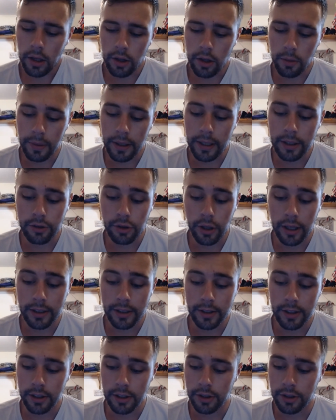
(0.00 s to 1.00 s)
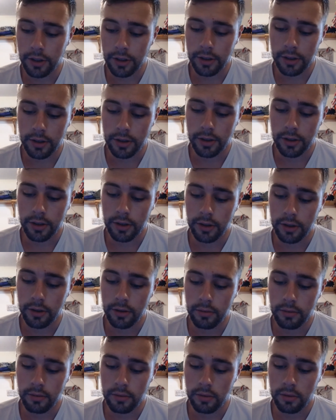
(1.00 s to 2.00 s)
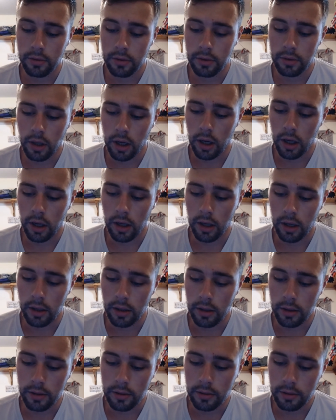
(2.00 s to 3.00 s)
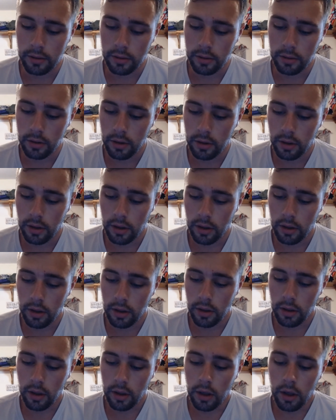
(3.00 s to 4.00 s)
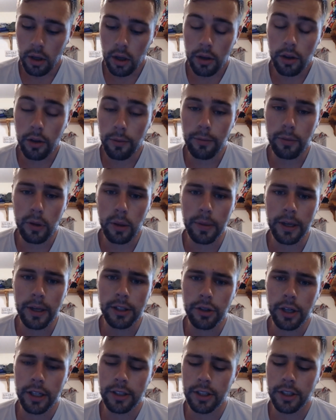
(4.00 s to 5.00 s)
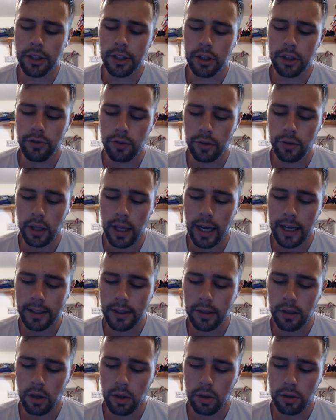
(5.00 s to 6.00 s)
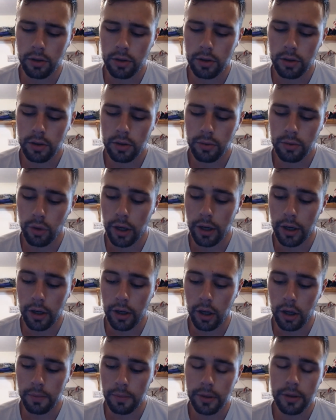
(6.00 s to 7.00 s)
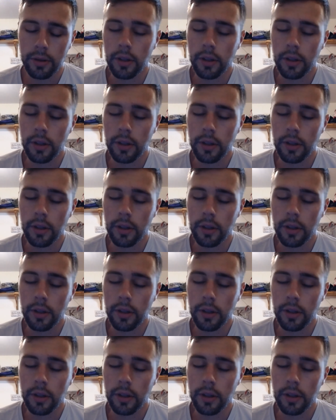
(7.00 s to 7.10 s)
beat transitions, the beat transitions for the last song, Run It Up,